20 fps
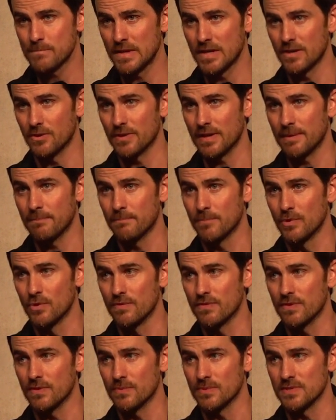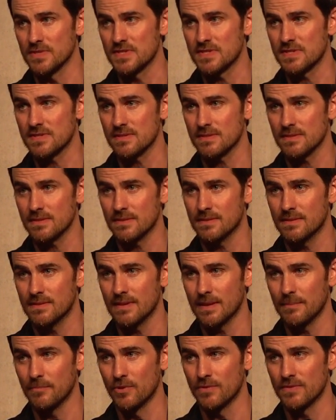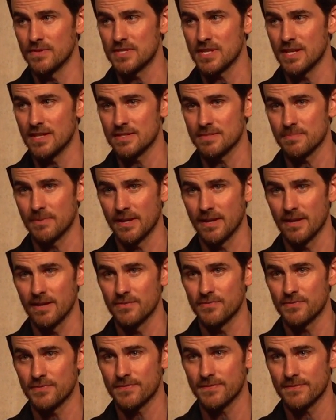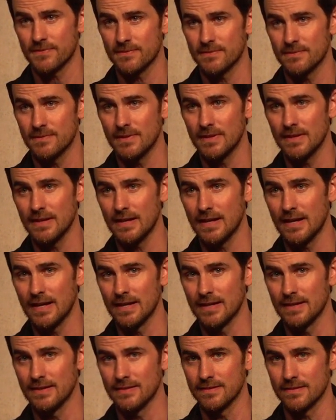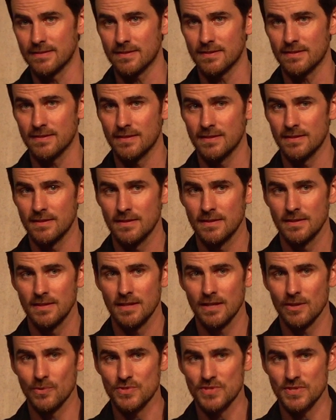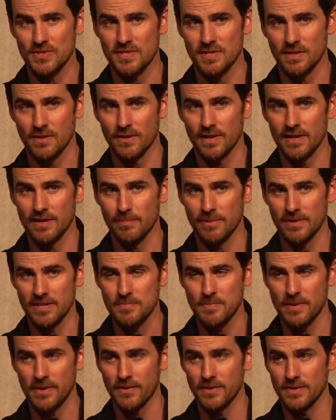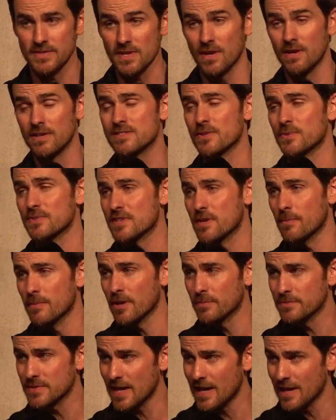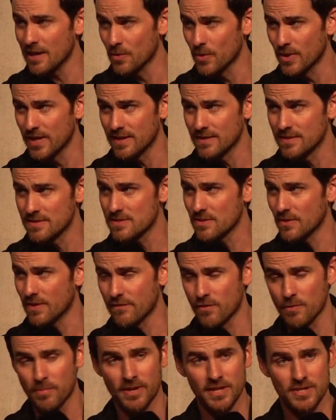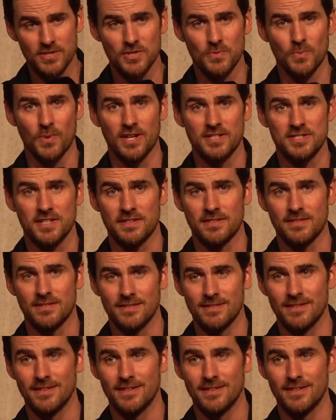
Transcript: You know, that movie changed my life, and it was such an incredible experience. Also, it's coming up to Halloween, so everybody should watch it.